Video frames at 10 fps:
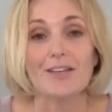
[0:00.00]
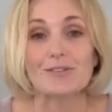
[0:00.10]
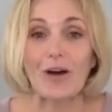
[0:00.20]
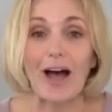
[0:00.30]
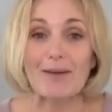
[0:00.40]

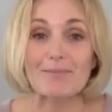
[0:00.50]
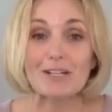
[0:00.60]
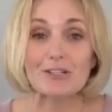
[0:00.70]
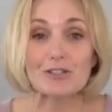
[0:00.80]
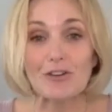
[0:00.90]
So I'm going
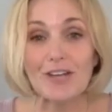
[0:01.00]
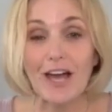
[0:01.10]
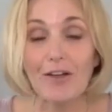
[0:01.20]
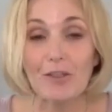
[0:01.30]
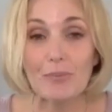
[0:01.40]
to show you
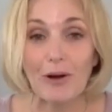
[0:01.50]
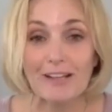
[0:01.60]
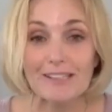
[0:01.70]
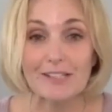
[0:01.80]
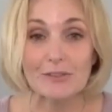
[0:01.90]
how the
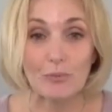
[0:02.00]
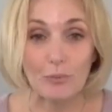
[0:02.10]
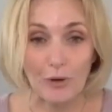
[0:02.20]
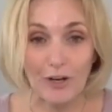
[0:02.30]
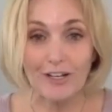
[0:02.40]
process
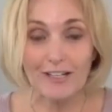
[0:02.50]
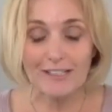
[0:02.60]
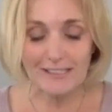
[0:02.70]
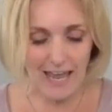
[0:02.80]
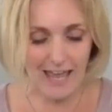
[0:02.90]

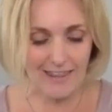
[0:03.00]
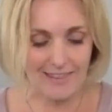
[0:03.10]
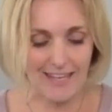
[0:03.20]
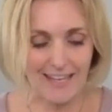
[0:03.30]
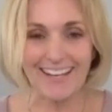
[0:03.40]
works,
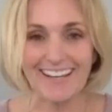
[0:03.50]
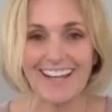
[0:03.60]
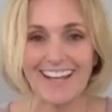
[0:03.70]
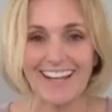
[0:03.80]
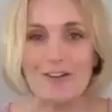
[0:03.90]
and then
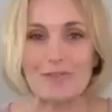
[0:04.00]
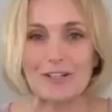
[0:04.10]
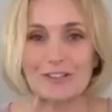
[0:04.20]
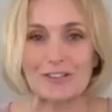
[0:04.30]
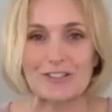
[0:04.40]
I
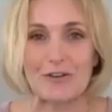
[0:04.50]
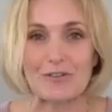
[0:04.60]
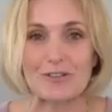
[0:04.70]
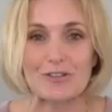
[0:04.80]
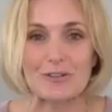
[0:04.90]
will show
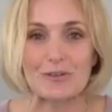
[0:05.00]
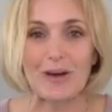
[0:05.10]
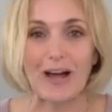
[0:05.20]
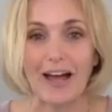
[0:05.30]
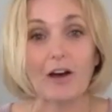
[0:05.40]
you
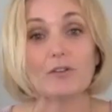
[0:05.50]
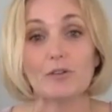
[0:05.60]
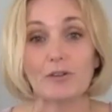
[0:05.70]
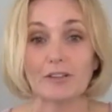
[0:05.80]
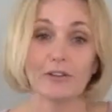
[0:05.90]
how you
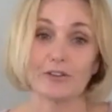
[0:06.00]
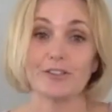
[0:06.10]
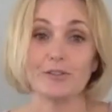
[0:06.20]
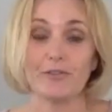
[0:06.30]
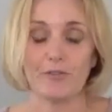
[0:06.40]
can learn to
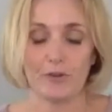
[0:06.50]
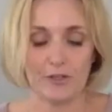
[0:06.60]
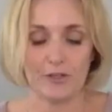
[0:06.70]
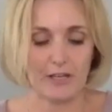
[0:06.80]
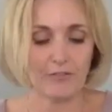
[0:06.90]
do it for
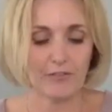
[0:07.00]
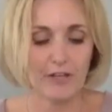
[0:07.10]
yourself.